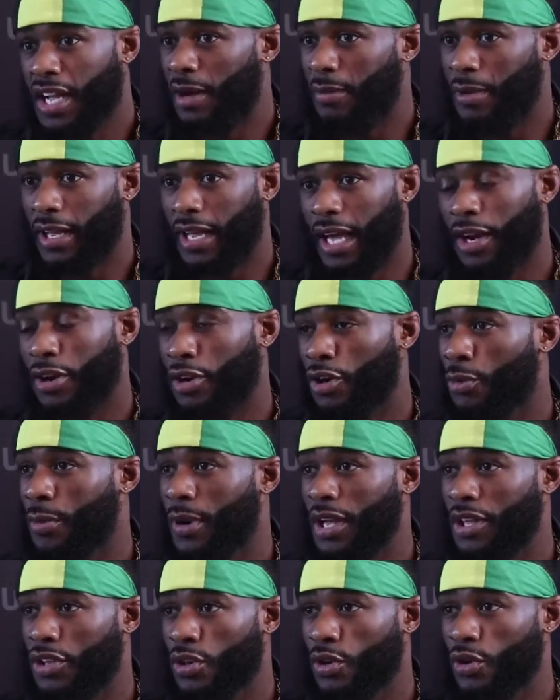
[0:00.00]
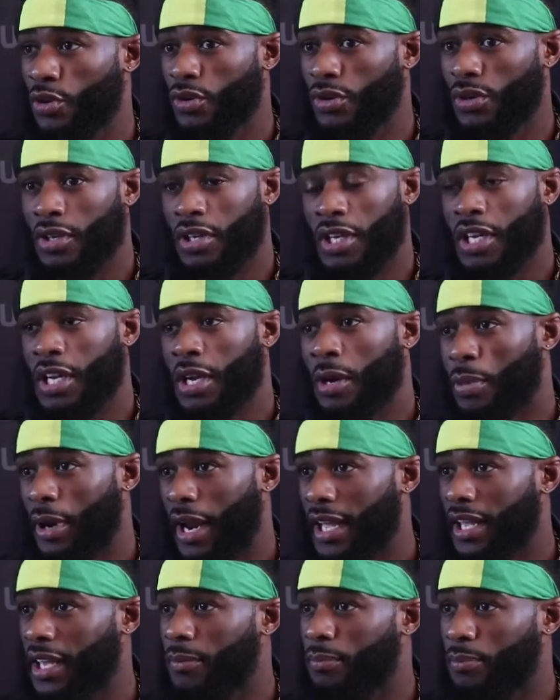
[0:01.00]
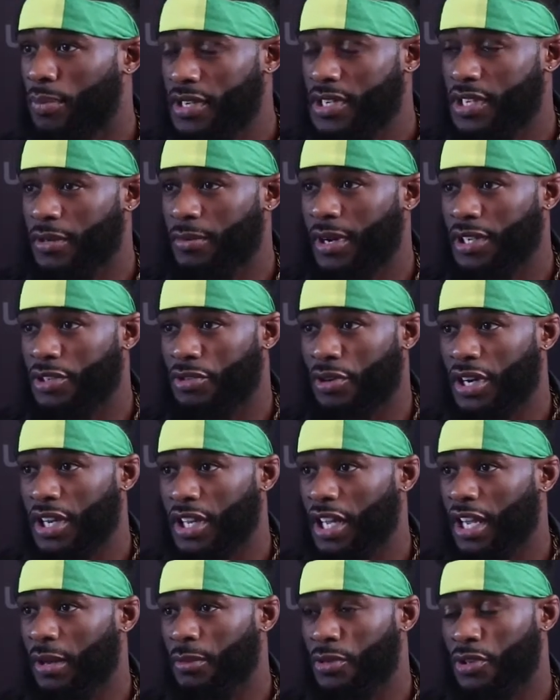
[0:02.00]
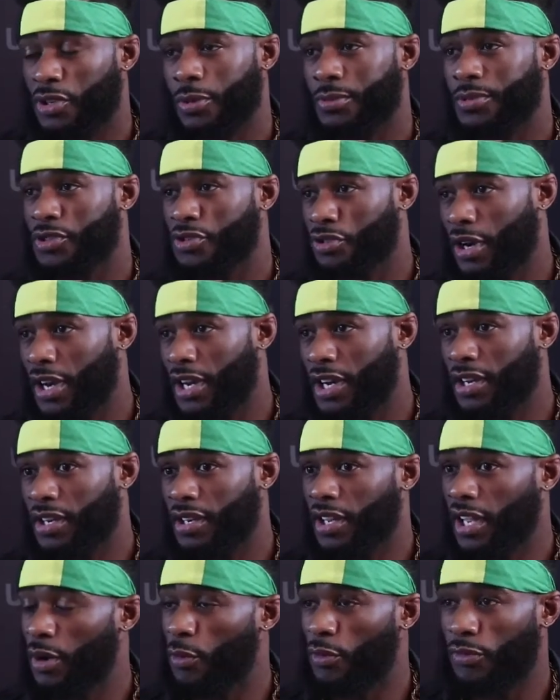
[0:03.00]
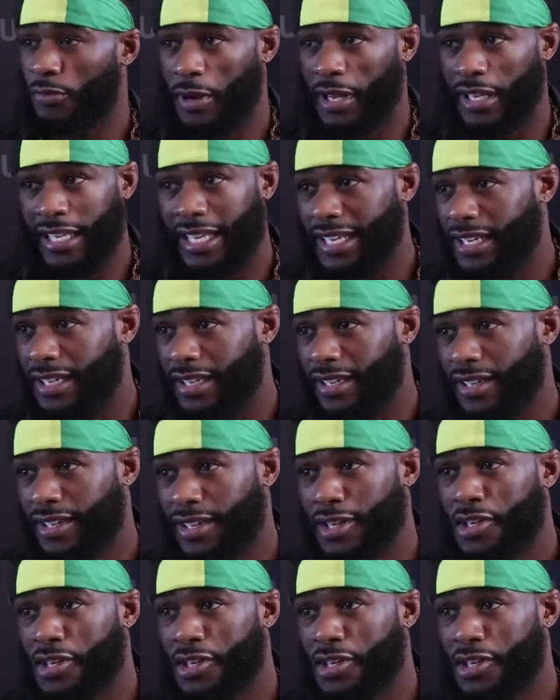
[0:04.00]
I don't know about you, but I get busy in my training camp in terms of training and with my lady.